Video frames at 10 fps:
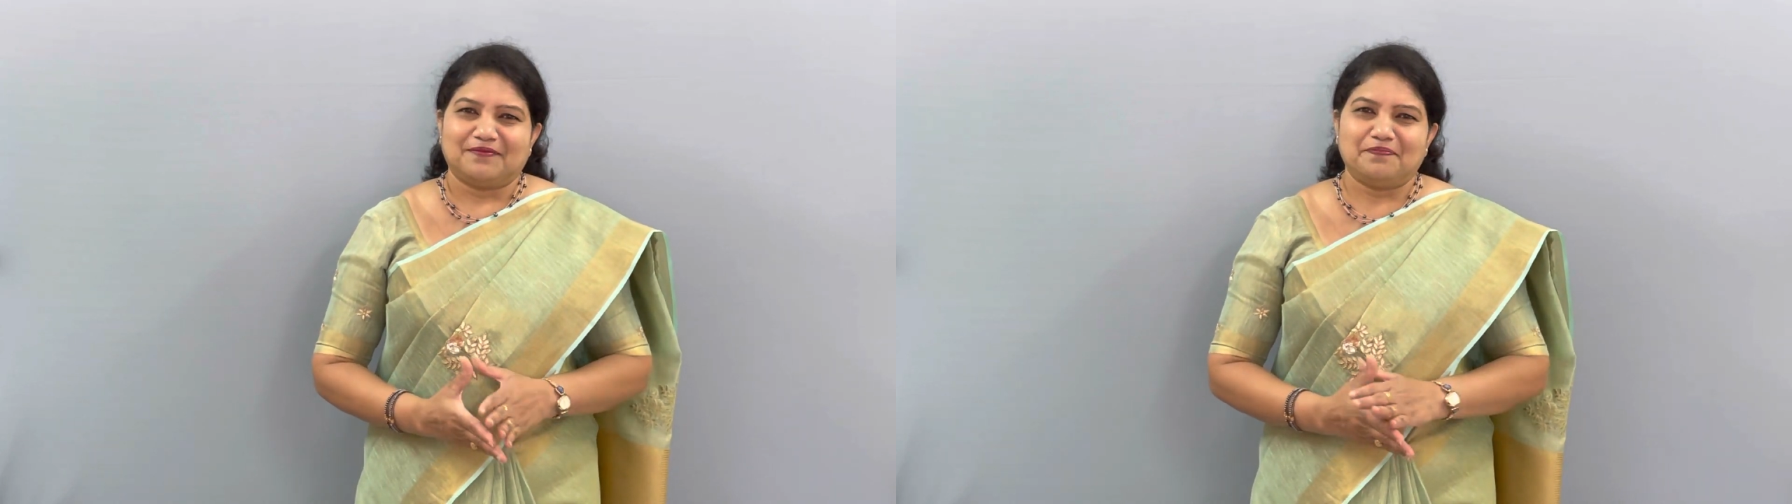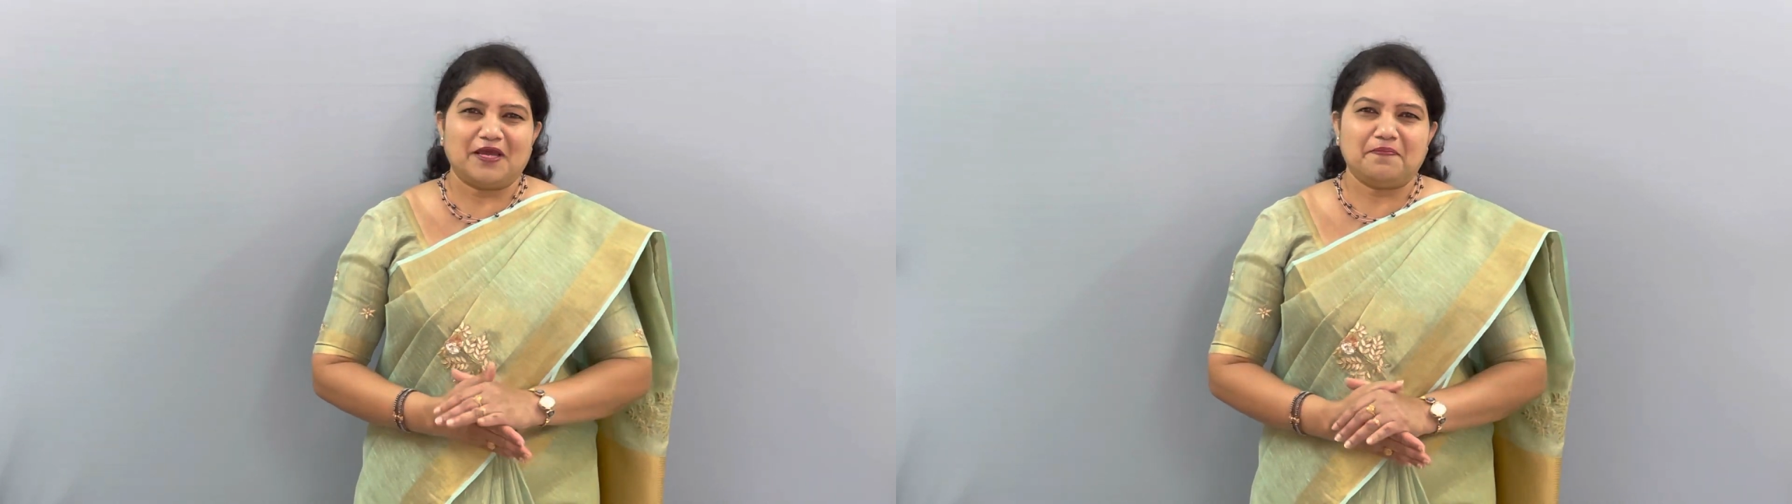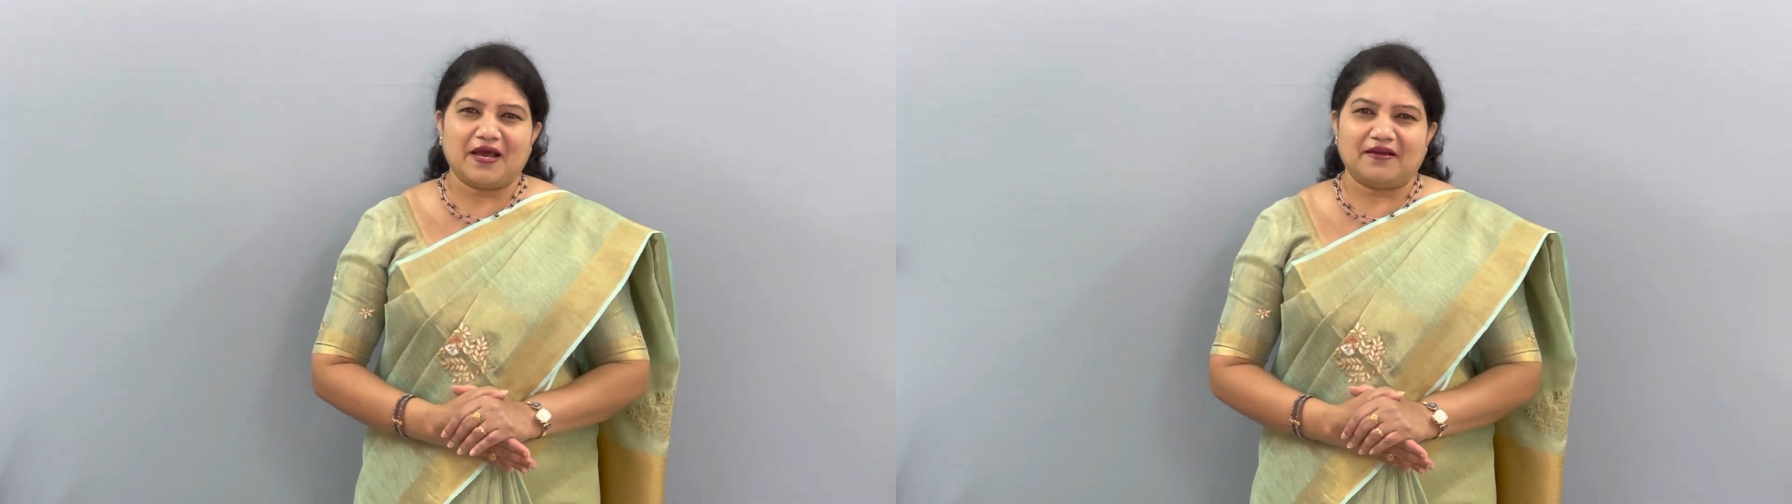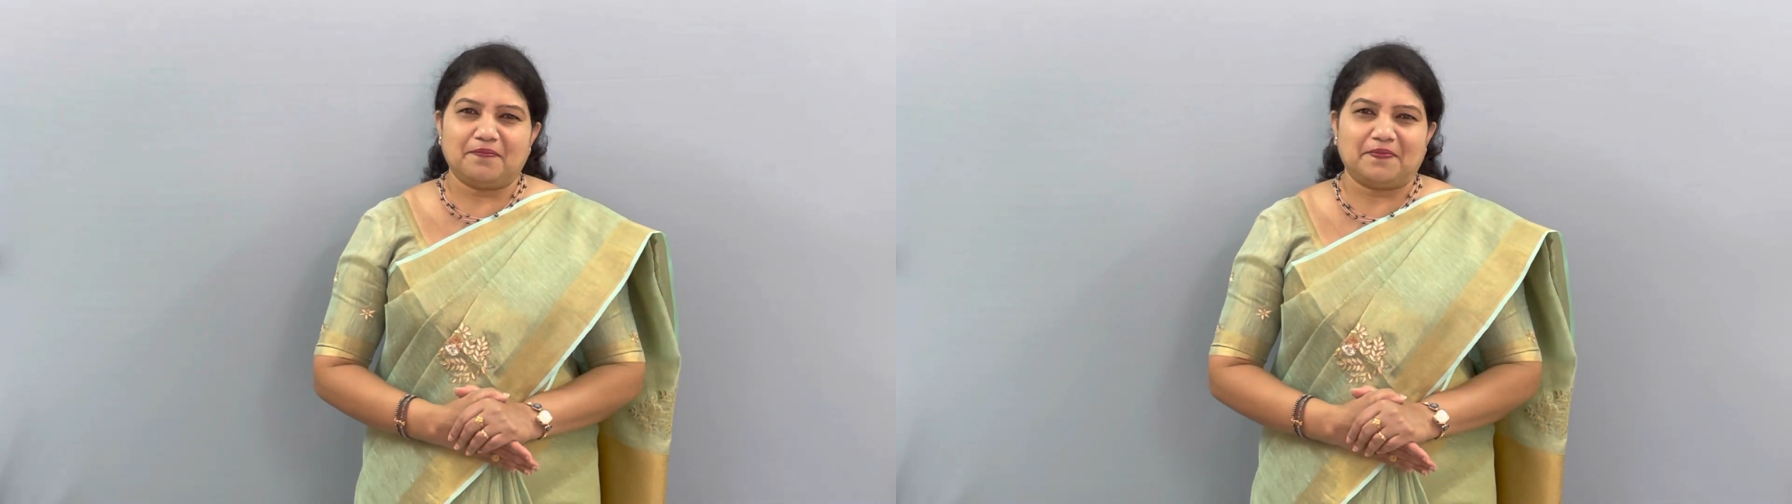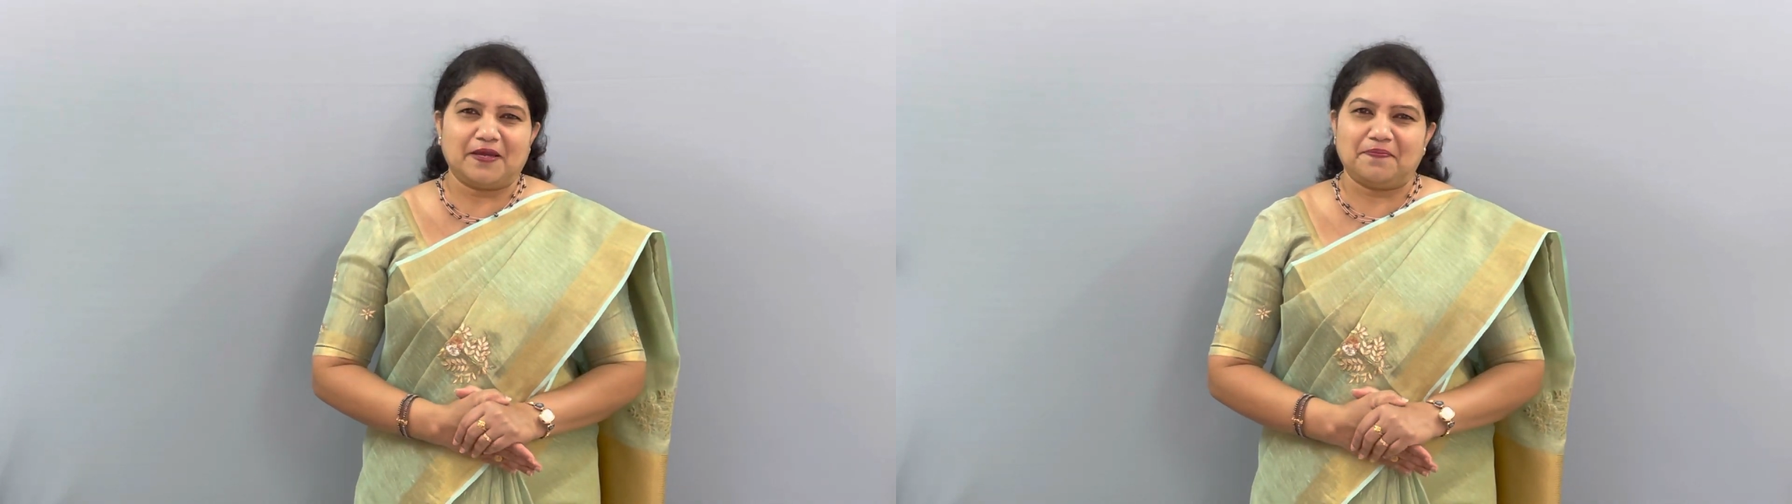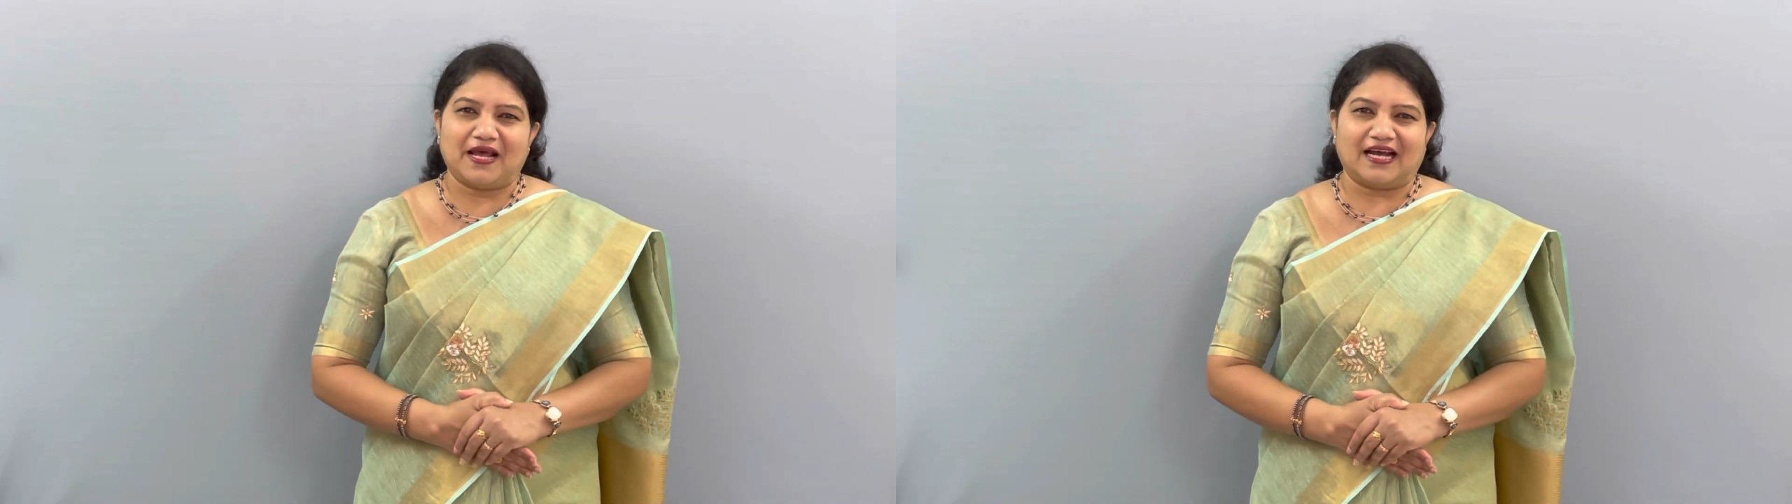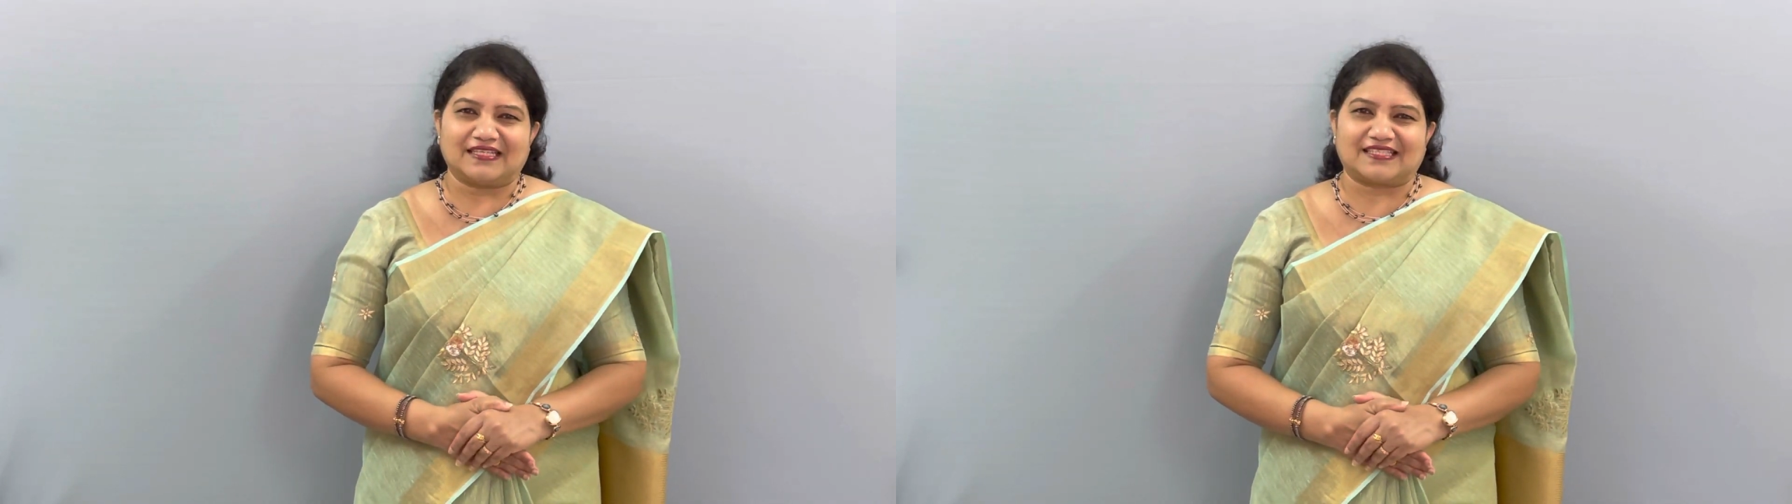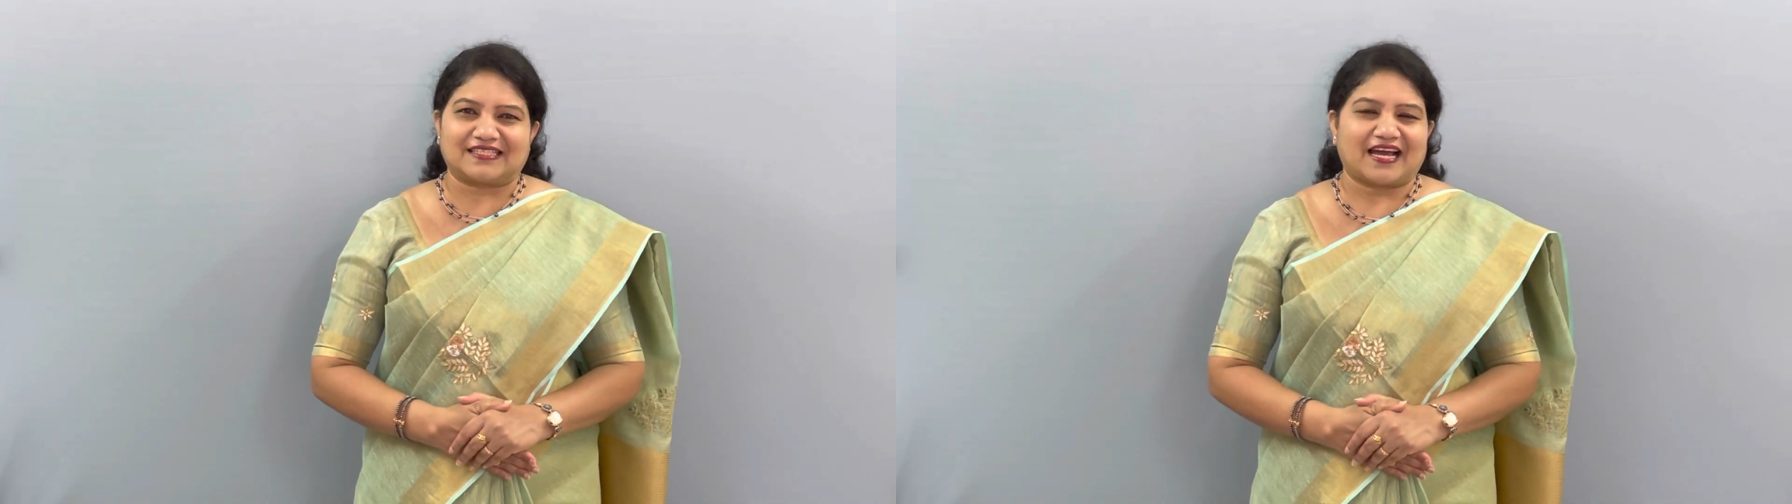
Be blessed.